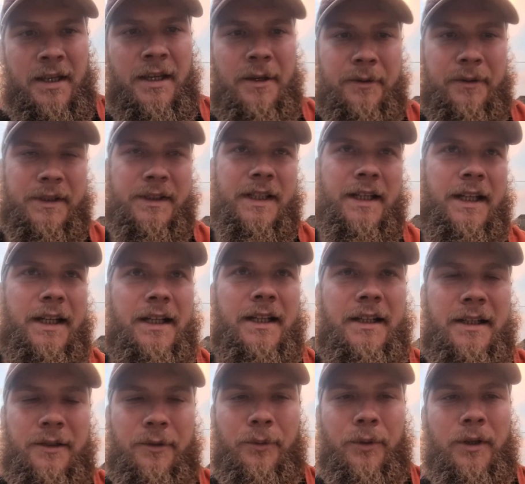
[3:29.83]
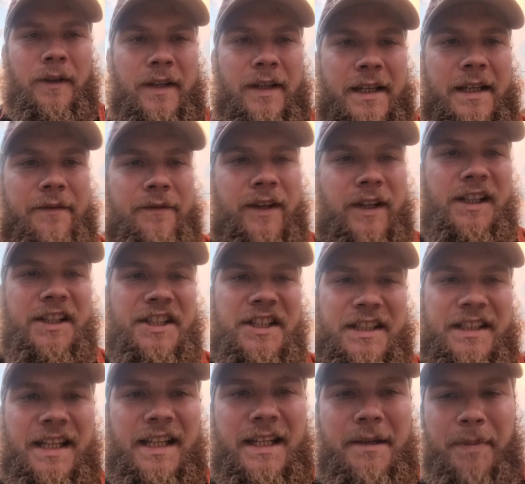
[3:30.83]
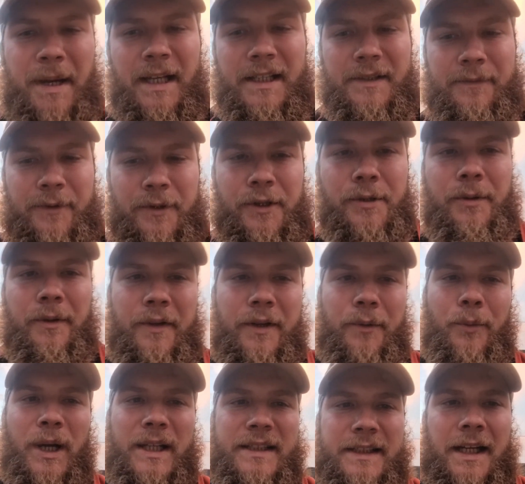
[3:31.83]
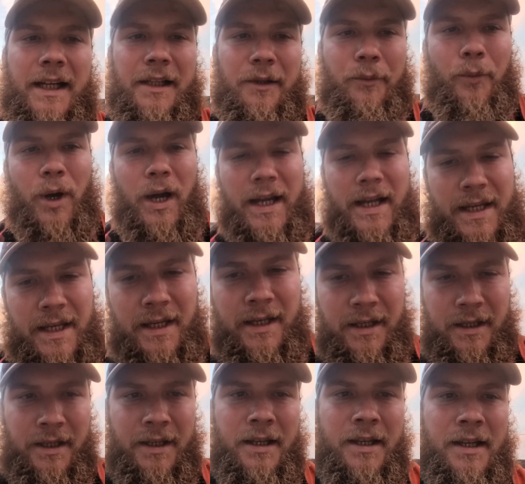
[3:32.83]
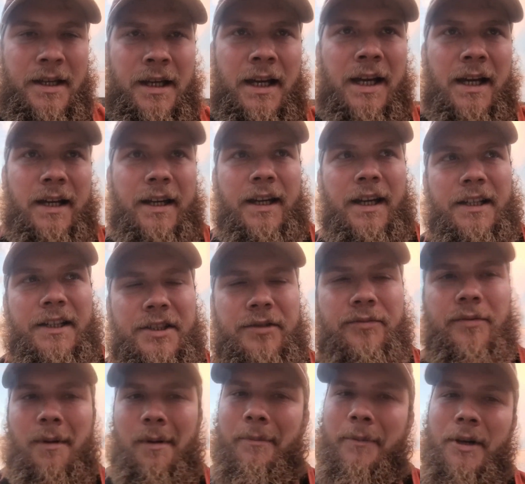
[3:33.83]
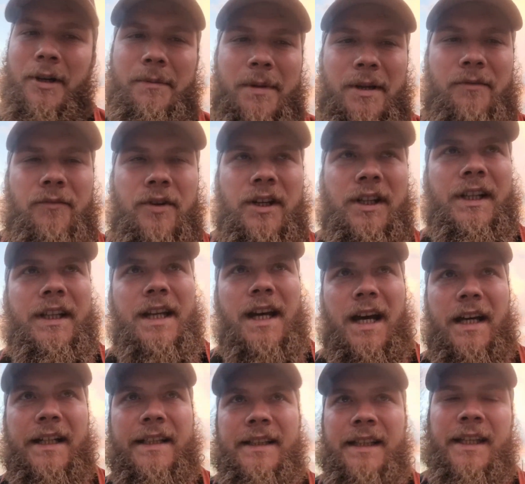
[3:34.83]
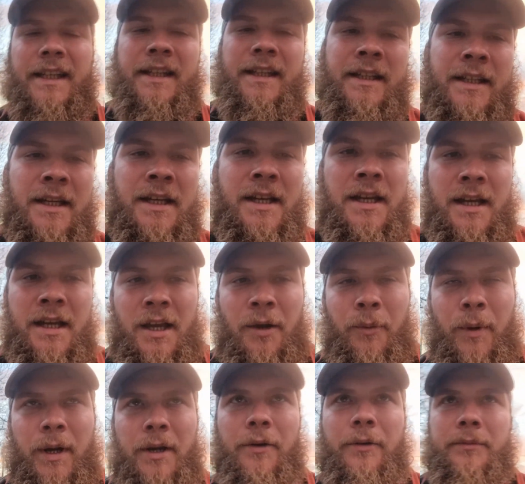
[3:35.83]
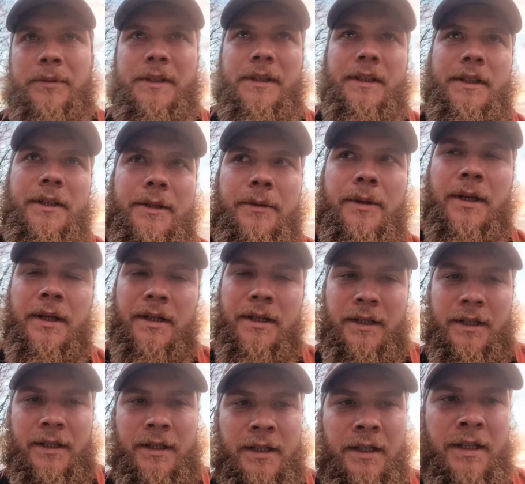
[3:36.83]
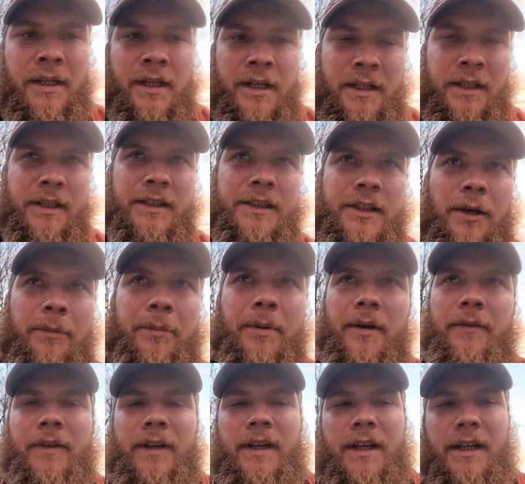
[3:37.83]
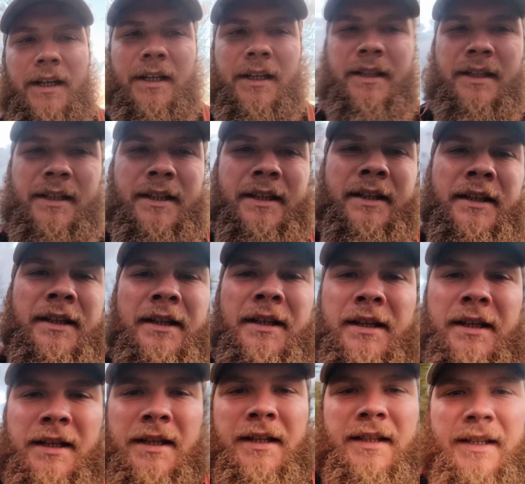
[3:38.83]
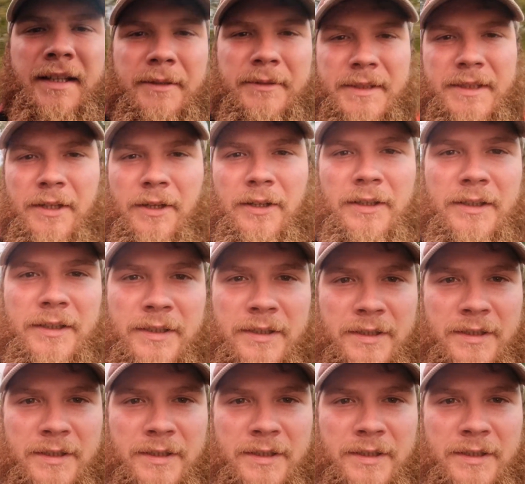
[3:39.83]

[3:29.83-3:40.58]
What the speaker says: It was one of the villages that you pass through on the West Highland Way, and I just remember it being really nice. Went up to the top of I think it was called